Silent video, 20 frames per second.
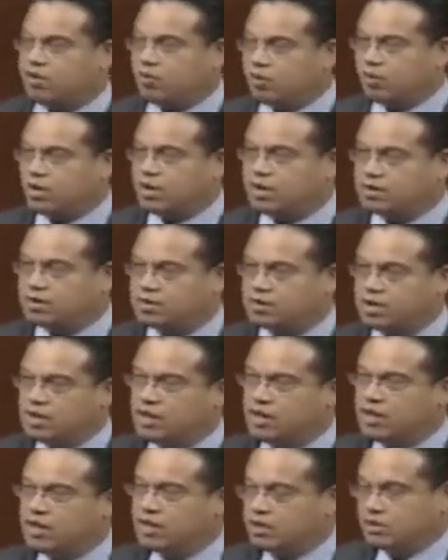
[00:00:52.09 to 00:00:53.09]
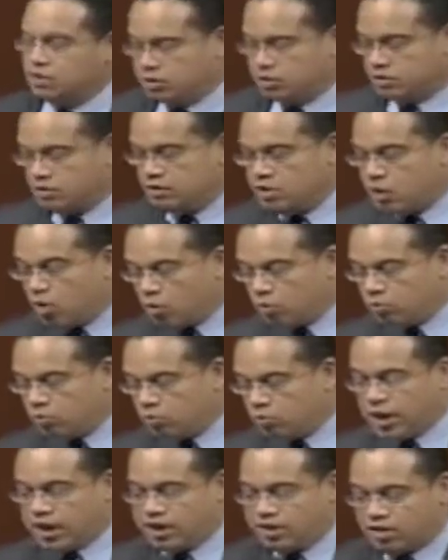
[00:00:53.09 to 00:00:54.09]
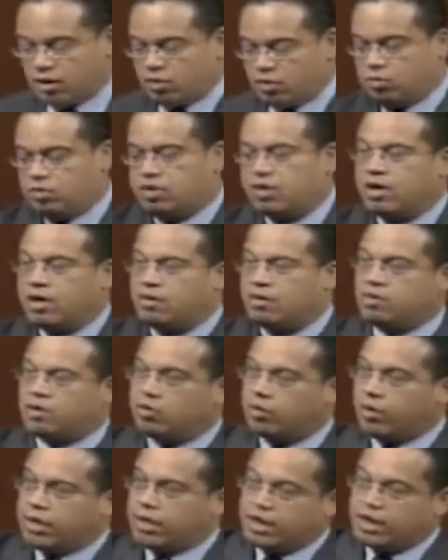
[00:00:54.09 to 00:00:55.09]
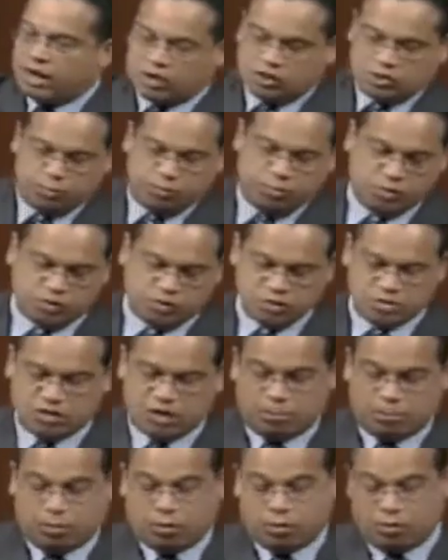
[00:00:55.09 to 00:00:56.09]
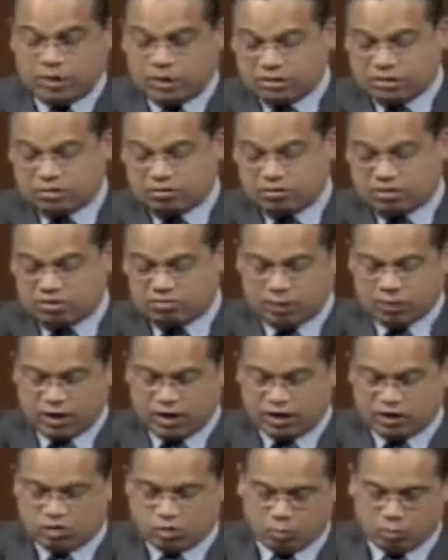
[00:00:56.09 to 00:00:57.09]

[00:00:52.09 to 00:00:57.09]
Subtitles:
it was to take note of the great contributions that progressives have made to